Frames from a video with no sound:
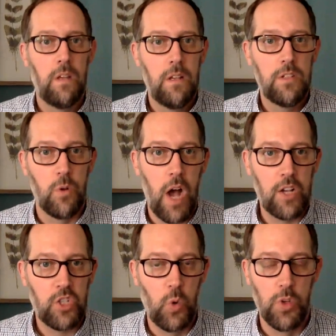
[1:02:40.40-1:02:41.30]
So
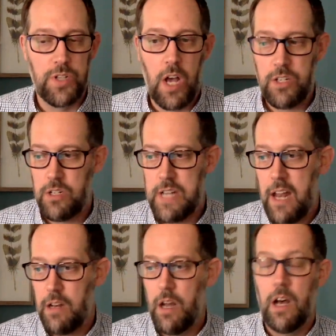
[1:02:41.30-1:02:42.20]

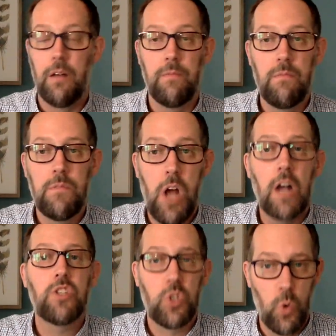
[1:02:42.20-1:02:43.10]

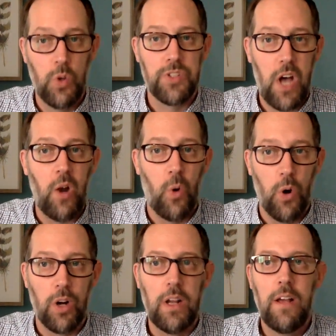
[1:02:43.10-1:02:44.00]

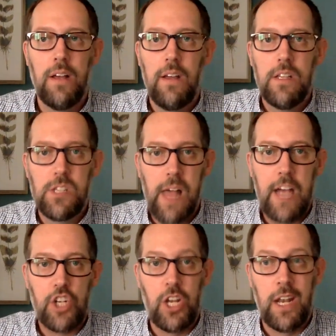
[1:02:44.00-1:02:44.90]

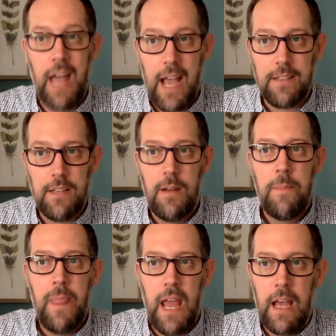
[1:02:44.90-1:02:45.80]
knoxschools.org/connect,
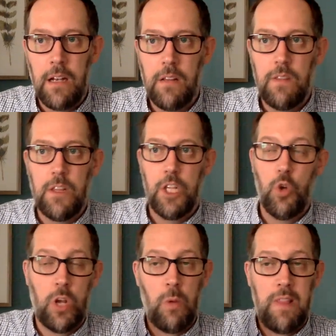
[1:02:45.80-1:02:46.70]
and you
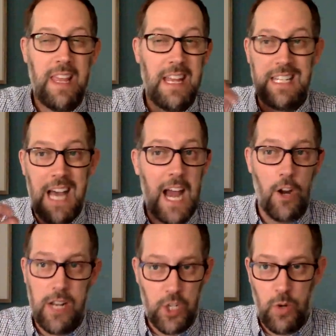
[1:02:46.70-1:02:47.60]
can read the
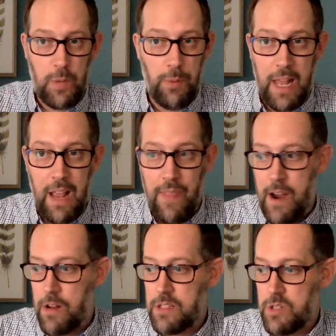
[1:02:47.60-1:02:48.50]
entire district plan
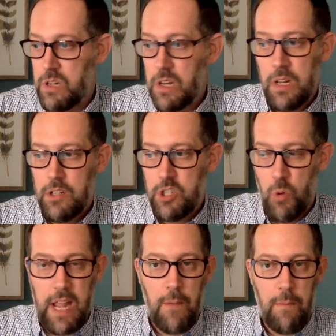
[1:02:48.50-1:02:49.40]
there. It's a
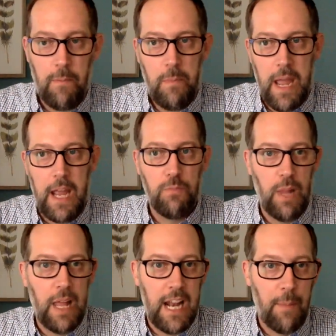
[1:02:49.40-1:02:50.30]

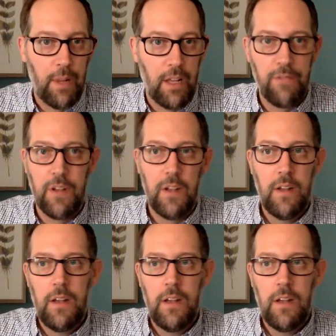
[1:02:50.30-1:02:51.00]
28-page plan, I believe,